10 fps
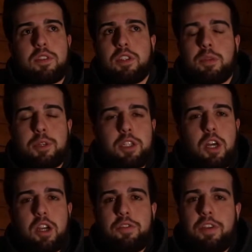
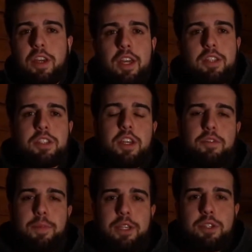cinematography kind of
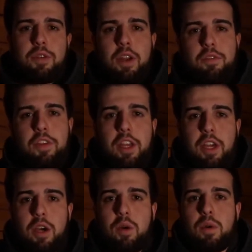stuff based around
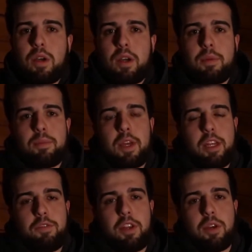video. Um,
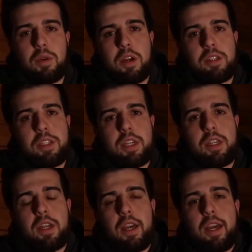any video
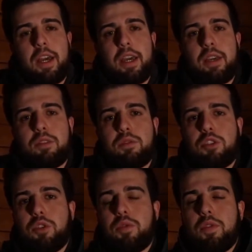content I
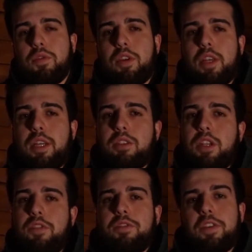shoot for freelance
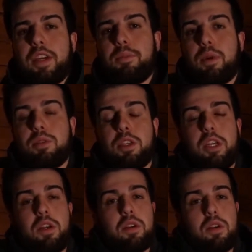stuff, if I can post it
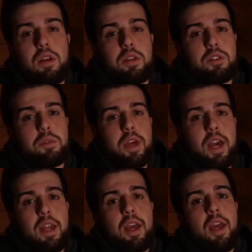here, I'll do
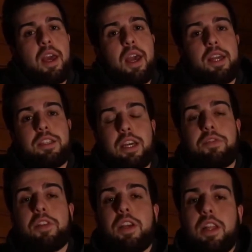that. And
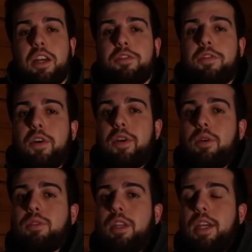definitely a lot of
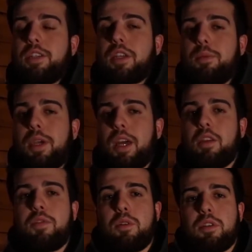photo. Today is going to be kind
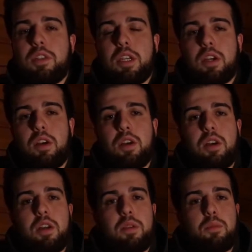of focusing
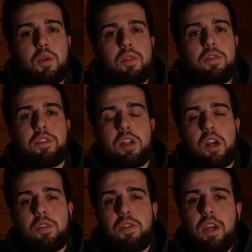on more of the
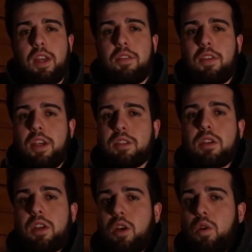photography end of things. I'm
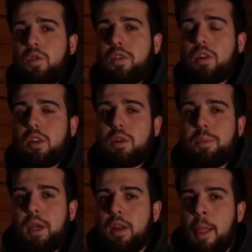going to go over a little
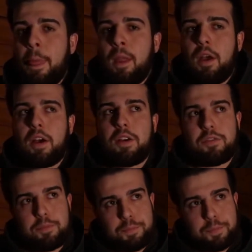bit of